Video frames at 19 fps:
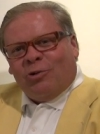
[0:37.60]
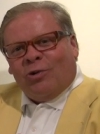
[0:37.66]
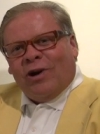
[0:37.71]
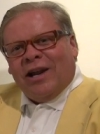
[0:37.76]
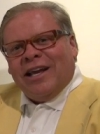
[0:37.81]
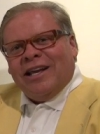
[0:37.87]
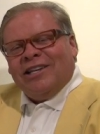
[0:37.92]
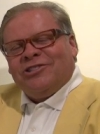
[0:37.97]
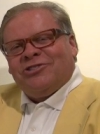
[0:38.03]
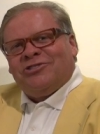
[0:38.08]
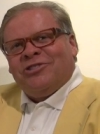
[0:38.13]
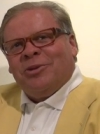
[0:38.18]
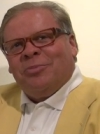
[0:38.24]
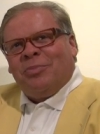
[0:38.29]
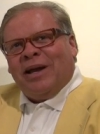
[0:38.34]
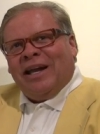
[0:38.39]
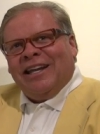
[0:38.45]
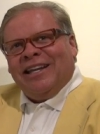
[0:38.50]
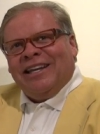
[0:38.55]
raised the
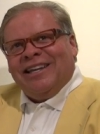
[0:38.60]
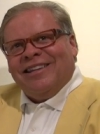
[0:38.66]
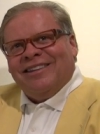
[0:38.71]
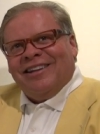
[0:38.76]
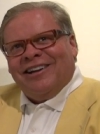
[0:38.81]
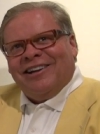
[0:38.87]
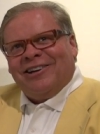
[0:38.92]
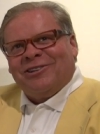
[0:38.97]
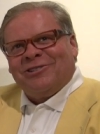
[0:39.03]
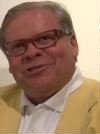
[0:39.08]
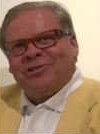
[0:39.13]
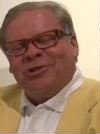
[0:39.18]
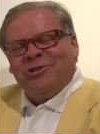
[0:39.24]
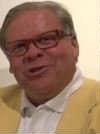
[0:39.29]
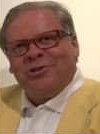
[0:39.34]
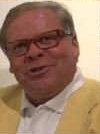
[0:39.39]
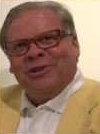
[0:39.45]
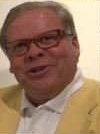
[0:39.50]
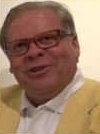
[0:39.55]
painting there so
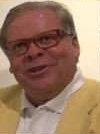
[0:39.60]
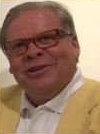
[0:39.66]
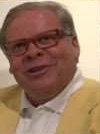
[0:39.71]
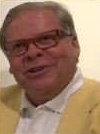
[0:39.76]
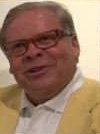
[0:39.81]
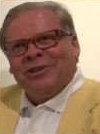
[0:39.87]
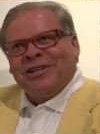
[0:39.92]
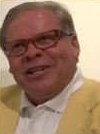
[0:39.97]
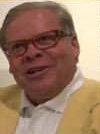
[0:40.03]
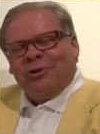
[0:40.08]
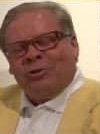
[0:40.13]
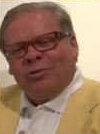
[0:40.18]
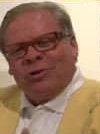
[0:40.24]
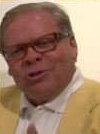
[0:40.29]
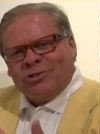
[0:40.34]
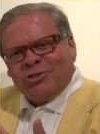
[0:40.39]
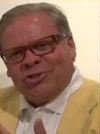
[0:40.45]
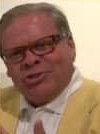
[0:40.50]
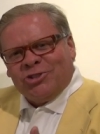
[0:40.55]
you could get a
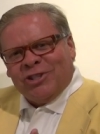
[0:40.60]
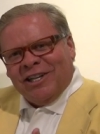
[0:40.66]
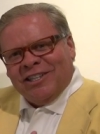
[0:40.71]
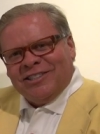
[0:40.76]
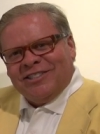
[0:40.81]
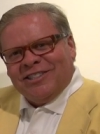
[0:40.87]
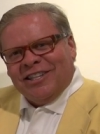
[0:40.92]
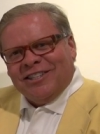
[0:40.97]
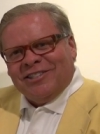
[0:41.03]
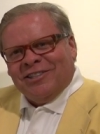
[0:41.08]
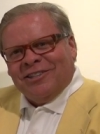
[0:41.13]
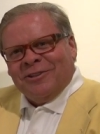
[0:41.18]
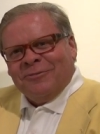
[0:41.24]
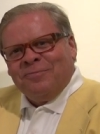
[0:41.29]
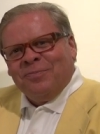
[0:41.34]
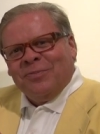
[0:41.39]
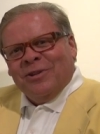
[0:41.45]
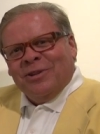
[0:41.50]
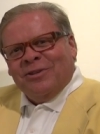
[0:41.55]
real sense that the,
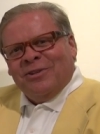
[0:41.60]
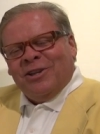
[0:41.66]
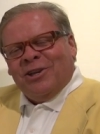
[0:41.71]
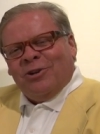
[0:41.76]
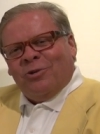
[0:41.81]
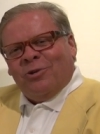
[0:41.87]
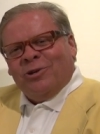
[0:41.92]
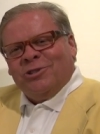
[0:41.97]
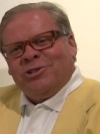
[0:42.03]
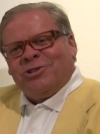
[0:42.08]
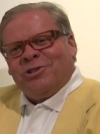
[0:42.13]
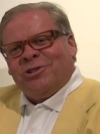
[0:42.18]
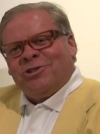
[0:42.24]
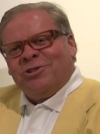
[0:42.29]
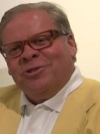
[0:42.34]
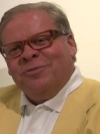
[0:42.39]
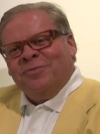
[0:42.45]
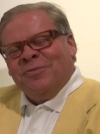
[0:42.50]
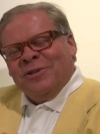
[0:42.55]
the
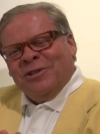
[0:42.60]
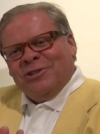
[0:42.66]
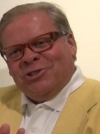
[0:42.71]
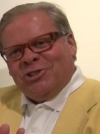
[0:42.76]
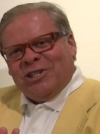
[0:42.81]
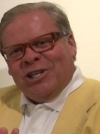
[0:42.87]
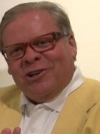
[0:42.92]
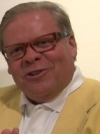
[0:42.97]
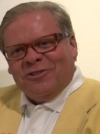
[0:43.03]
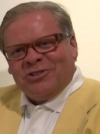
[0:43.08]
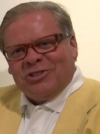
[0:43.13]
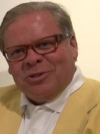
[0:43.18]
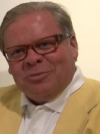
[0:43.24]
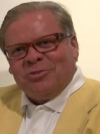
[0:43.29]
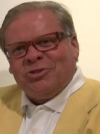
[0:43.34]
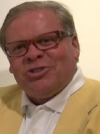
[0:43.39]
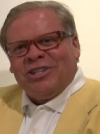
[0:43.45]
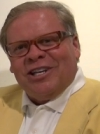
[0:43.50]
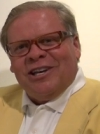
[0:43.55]
oyster shells
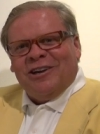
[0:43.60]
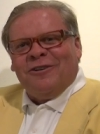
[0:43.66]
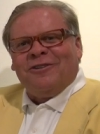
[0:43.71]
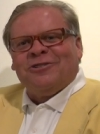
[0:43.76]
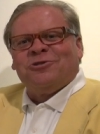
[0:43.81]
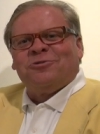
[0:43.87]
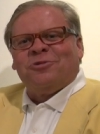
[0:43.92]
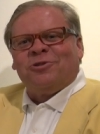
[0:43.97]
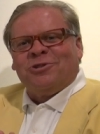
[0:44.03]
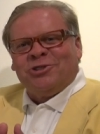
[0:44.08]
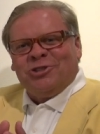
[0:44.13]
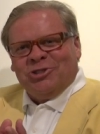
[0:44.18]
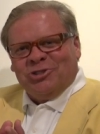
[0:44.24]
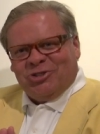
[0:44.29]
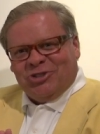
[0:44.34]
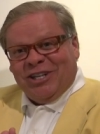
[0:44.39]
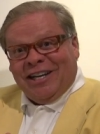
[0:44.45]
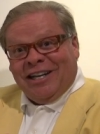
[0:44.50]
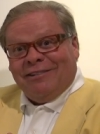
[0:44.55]
themselves were
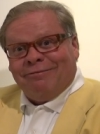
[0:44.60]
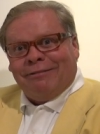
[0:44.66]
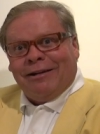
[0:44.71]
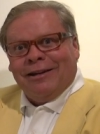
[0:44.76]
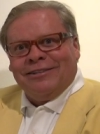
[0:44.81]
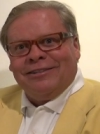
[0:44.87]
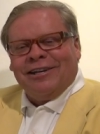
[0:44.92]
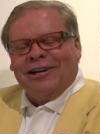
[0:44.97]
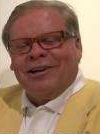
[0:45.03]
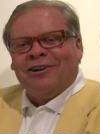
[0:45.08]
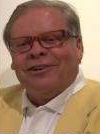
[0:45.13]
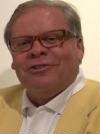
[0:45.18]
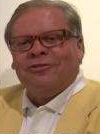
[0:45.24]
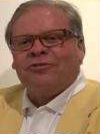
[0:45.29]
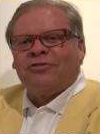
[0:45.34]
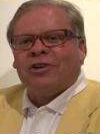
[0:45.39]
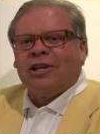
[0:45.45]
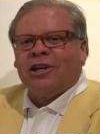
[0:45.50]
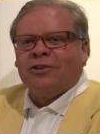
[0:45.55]
just sitting right there
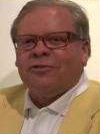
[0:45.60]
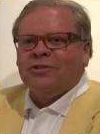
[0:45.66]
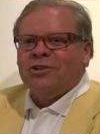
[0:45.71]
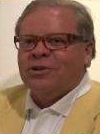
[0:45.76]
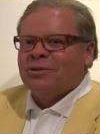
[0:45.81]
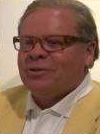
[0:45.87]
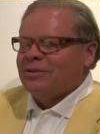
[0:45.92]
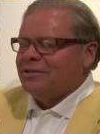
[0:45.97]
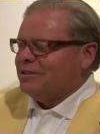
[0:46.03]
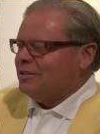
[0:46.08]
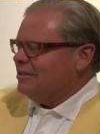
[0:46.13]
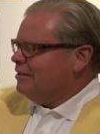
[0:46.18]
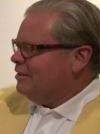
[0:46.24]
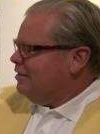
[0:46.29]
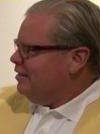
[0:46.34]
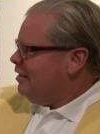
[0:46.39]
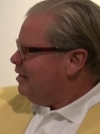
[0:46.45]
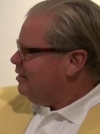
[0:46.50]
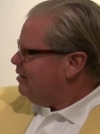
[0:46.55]
in front of you.
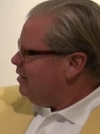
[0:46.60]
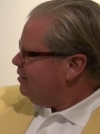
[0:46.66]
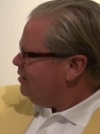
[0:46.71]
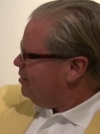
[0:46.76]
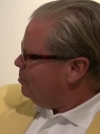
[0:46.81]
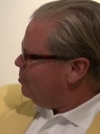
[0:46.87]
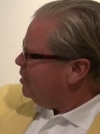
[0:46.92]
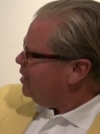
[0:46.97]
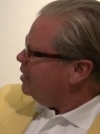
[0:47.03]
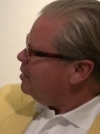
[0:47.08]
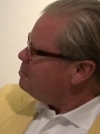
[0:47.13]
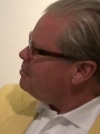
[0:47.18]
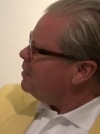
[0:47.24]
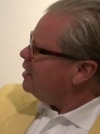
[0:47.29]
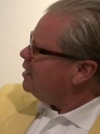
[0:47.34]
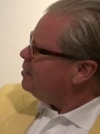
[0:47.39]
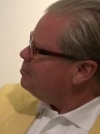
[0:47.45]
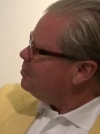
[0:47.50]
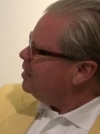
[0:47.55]
And the many,
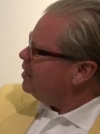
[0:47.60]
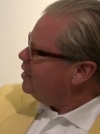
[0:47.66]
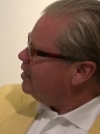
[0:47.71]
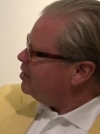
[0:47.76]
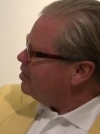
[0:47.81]
many, many